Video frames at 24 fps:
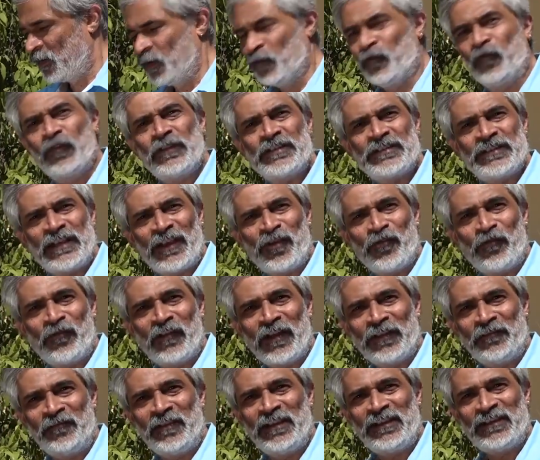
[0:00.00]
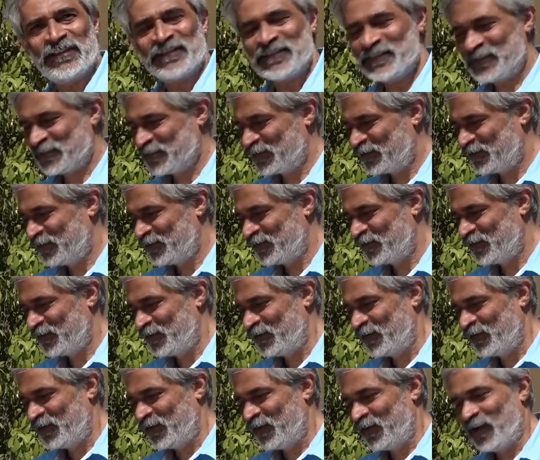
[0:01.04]
For the sake of convenience,
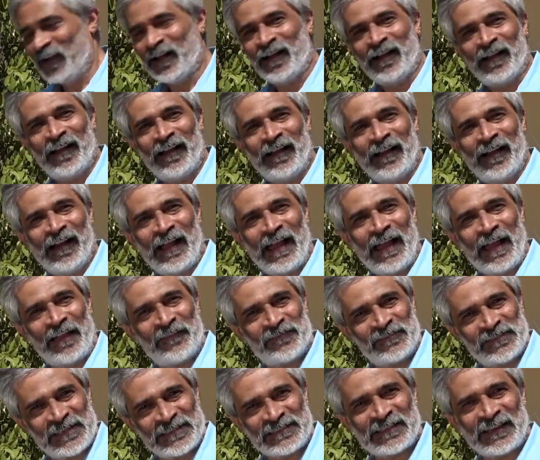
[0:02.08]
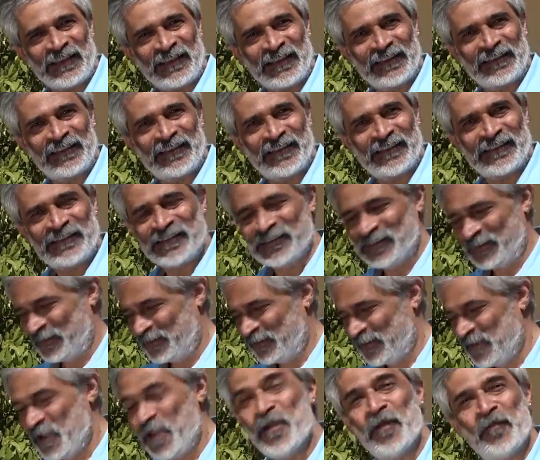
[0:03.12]
I have just collected
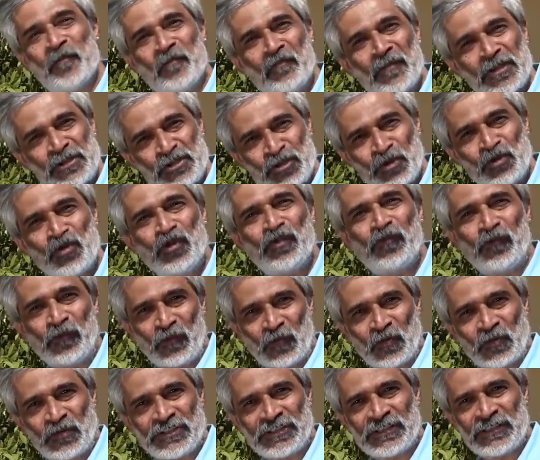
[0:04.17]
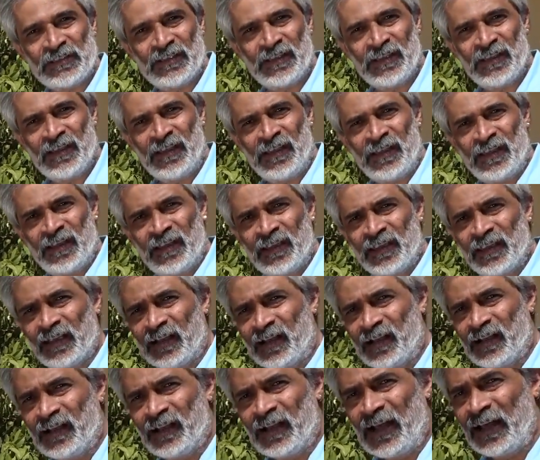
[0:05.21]
matured fruits.
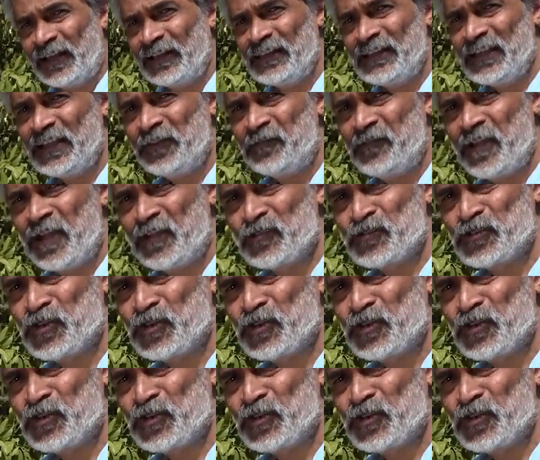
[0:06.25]
Earlier we have